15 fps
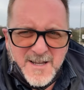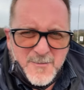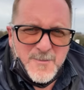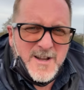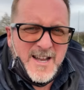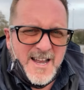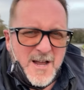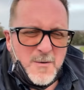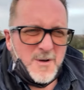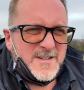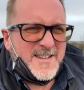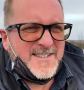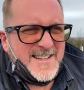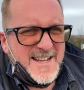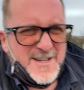Really know
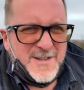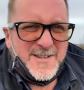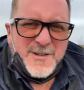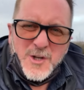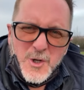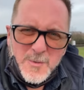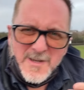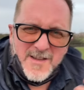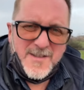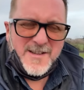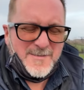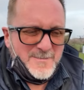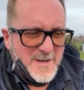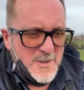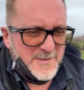what to say, because normally
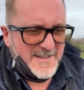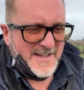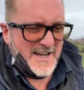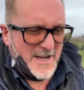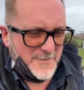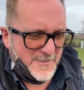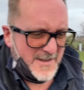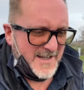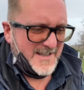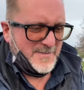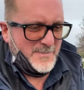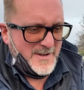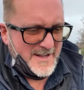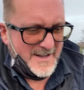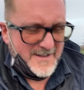there's music over this
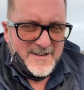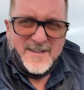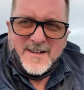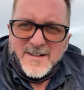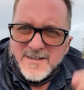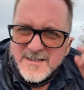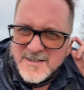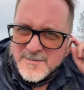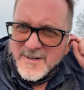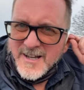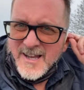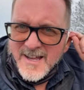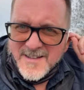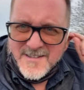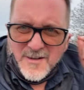bit. Look at my
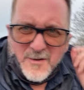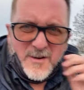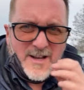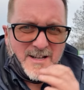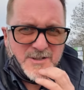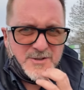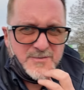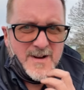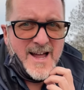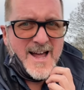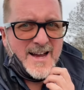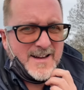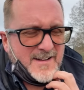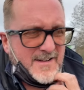ears, I look like Shrek.